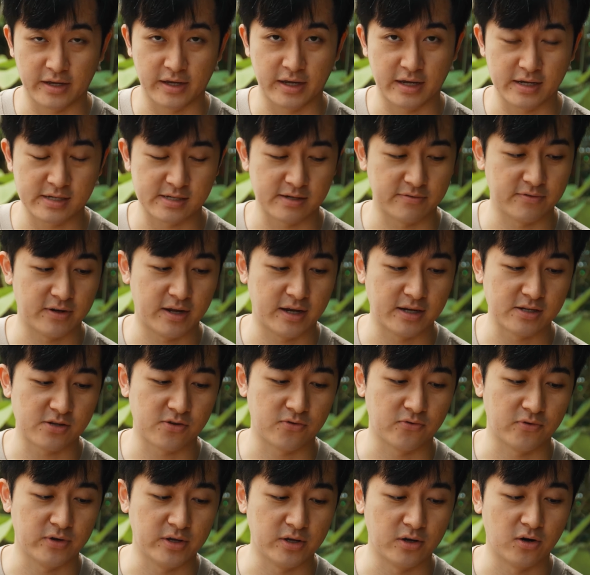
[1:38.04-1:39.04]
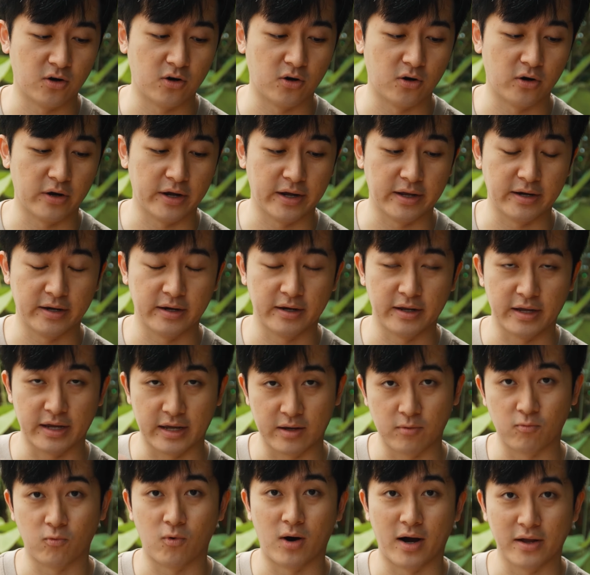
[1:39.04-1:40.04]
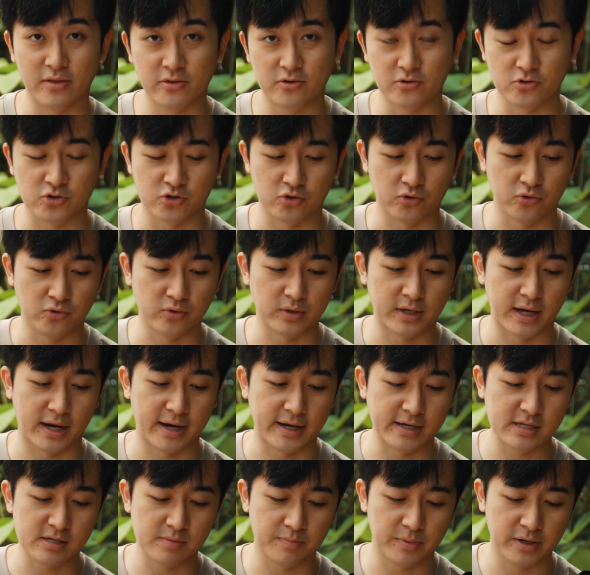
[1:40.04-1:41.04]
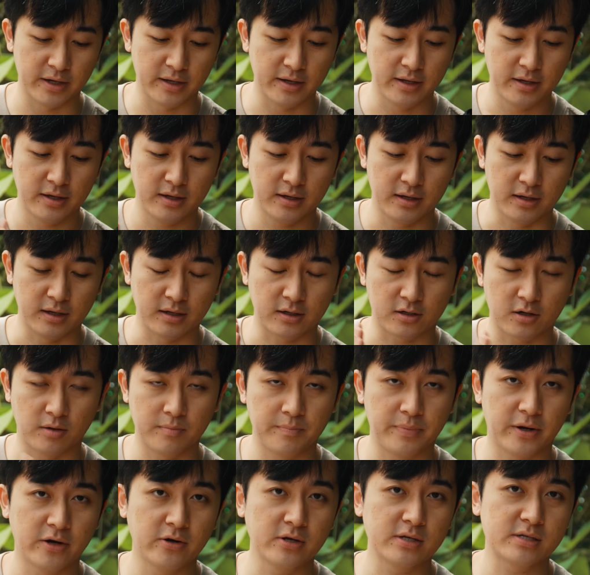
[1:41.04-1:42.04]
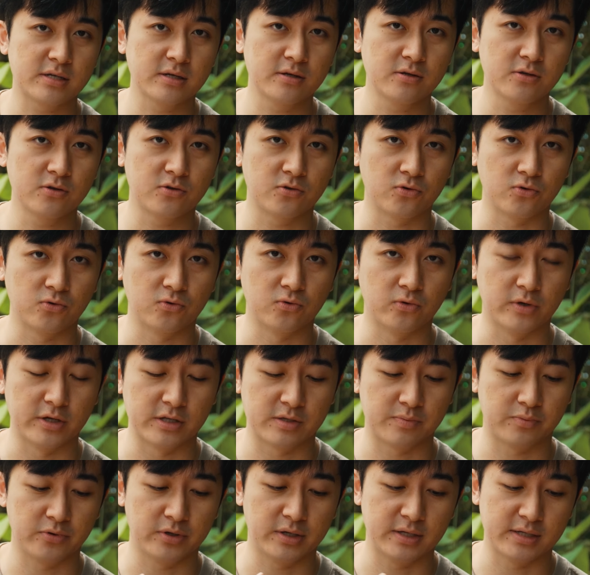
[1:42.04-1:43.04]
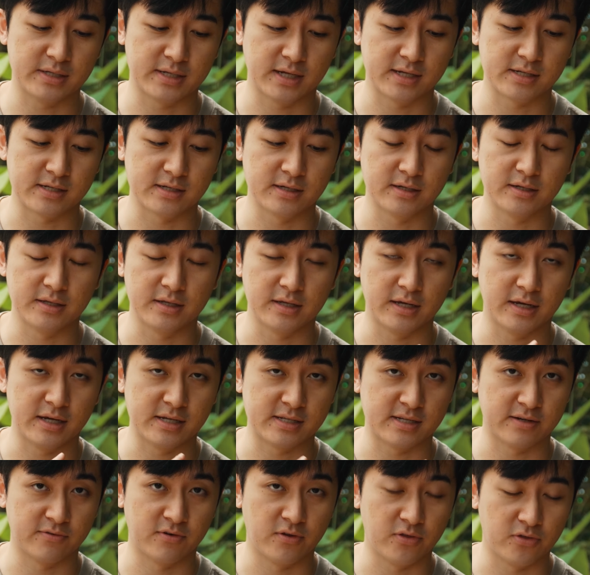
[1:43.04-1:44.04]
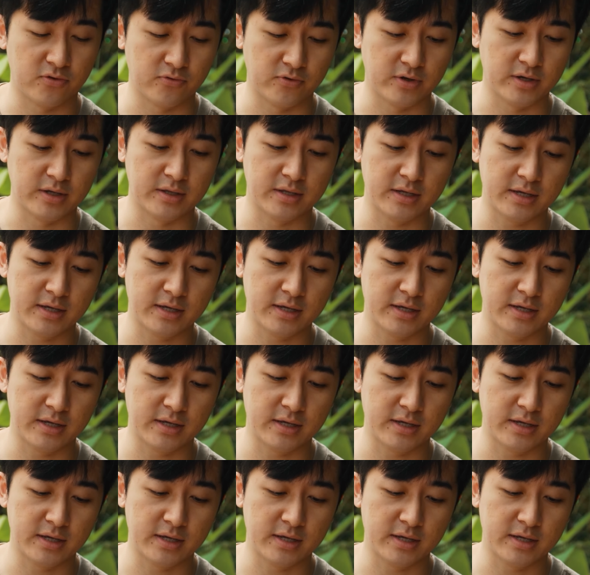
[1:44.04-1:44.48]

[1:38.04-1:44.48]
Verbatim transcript: a a7S III or an A1 to show you guys, but in comparison to its predecessor, the a7 III,